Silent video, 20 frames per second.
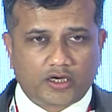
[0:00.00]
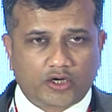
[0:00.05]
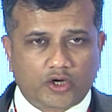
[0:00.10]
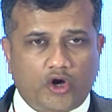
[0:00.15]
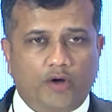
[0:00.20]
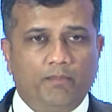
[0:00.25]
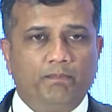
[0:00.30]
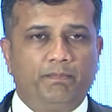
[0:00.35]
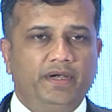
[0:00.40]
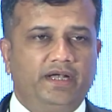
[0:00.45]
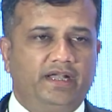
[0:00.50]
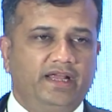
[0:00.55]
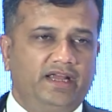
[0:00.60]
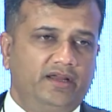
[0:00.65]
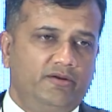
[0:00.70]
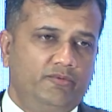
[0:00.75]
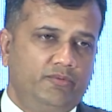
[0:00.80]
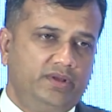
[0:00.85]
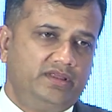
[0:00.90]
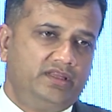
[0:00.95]

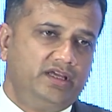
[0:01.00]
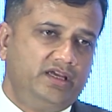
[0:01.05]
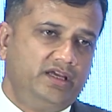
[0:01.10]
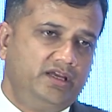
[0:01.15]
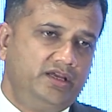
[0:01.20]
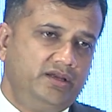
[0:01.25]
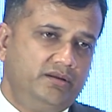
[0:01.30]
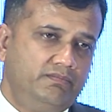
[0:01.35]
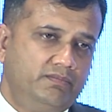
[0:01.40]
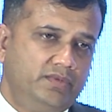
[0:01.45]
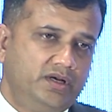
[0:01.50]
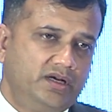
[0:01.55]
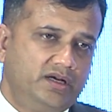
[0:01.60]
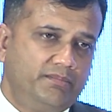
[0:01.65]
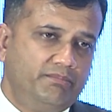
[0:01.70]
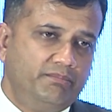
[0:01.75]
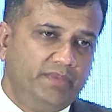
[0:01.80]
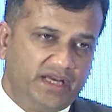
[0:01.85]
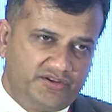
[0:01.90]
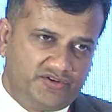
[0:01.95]
competing with the
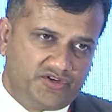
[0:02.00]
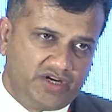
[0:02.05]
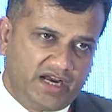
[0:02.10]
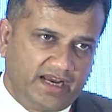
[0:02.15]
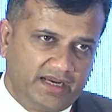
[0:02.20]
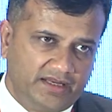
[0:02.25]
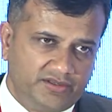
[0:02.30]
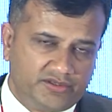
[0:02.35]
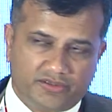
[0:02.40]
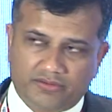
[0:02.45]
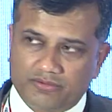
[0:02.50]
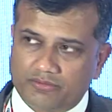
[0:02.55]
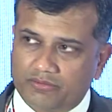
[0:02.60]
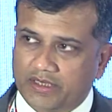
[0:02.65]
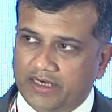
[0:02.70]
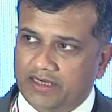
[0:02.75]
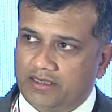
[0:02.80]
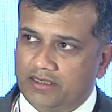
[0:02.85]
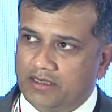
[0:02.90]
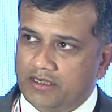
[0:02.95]
big giants,
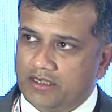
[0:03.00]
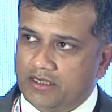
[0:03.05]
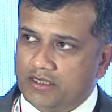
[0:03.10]
right?